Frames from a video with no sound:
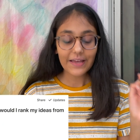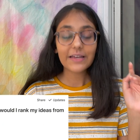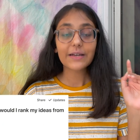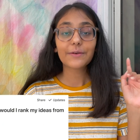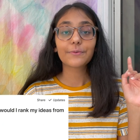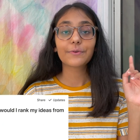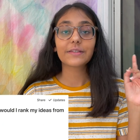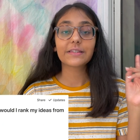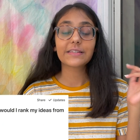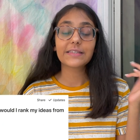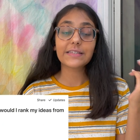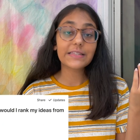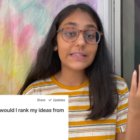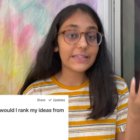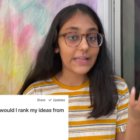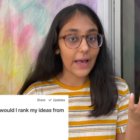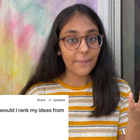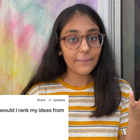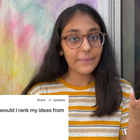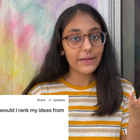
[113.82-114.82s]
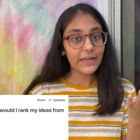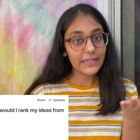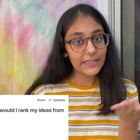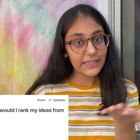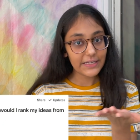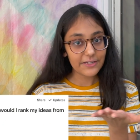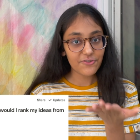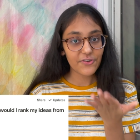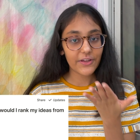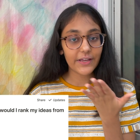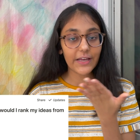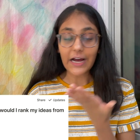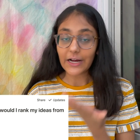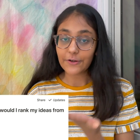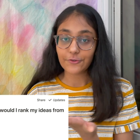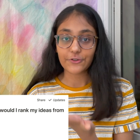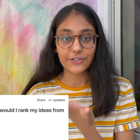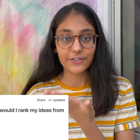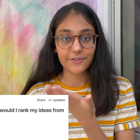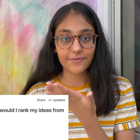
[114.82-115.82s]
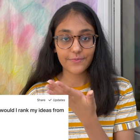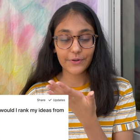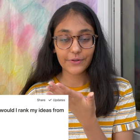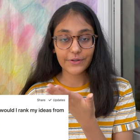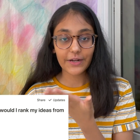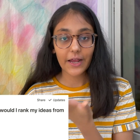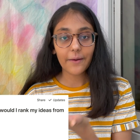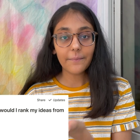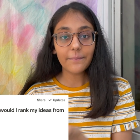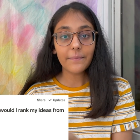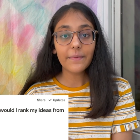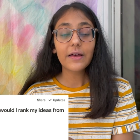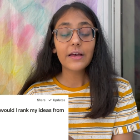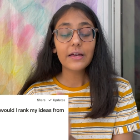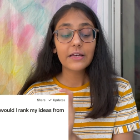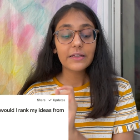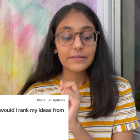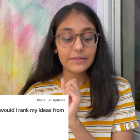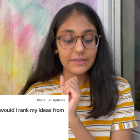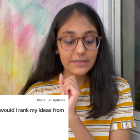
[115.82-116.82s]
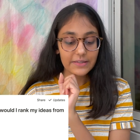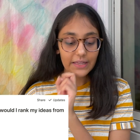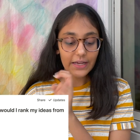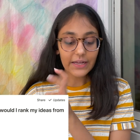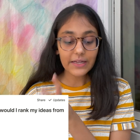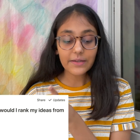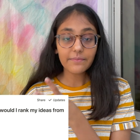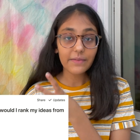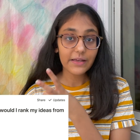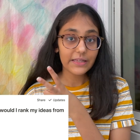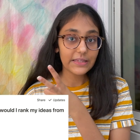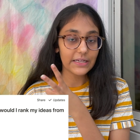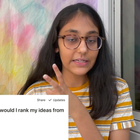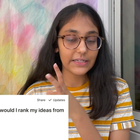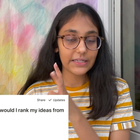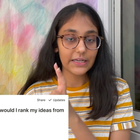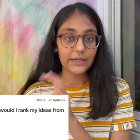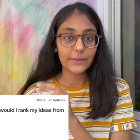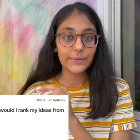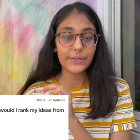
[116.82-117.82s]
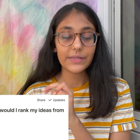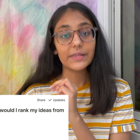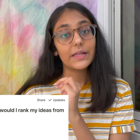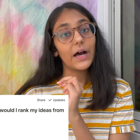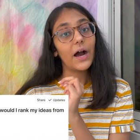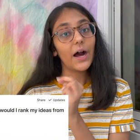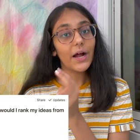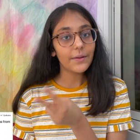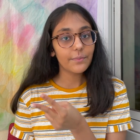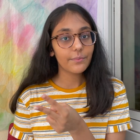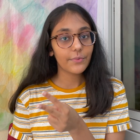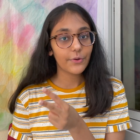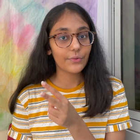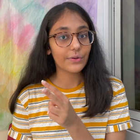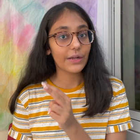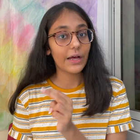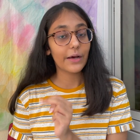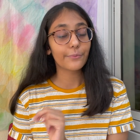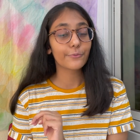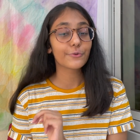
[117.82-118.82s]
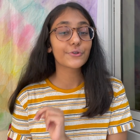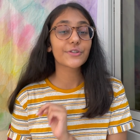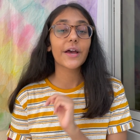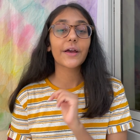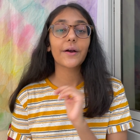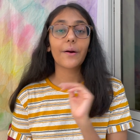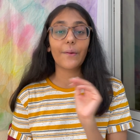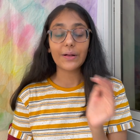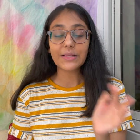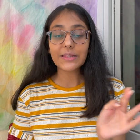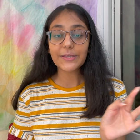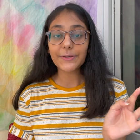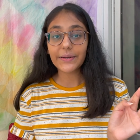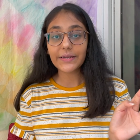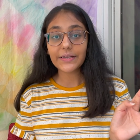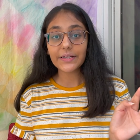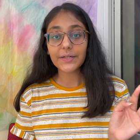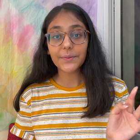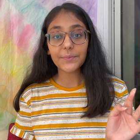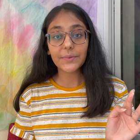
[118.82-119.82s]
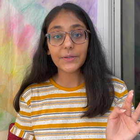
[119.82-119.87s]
was the STEM in Teaching Outreach program. The second best idea was the art program, which I also ended up